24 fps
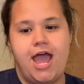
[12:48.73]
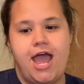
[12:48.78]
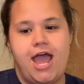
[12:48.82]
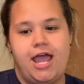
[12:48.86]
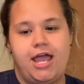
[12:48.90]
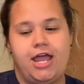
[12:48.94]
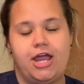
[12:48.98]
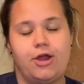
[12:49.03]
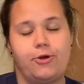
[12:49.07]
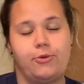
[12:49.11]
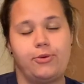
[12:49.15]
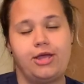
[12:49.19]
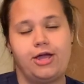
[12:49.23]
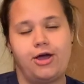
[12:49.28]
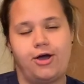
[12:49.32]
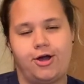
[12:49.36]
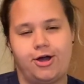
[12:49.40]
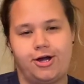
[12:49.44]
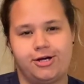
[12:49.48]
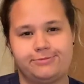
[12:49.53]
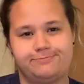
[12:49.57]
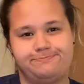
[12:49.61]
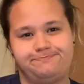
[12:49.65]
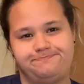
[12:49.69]
here we
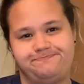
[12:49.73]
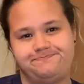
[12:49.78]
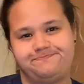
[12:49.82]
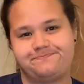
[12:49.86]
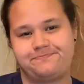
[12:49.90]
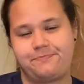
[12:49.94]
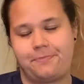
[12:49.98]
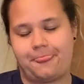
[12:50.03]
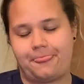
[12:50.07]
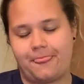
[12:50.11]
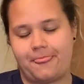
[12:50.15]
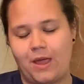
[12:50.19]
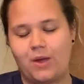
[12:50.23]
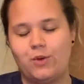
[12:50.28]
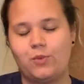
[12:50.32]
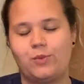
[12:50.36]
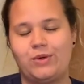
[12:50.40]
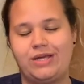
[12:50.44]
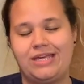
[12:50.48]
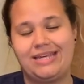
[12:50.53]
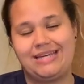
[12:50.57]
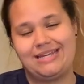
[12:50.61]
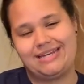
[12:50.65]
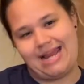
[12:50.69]
are,
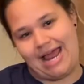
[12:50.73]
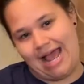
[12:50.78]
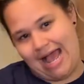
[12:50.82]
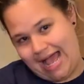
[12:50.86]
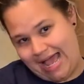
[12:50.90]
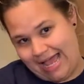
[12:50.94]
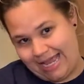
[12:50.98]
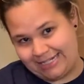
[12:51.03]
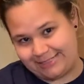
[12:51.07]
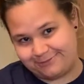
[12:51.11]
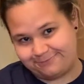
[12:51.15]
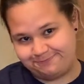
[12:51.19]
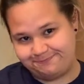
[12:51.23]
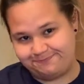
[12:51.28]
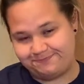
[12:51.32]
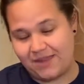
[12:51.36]
week 9,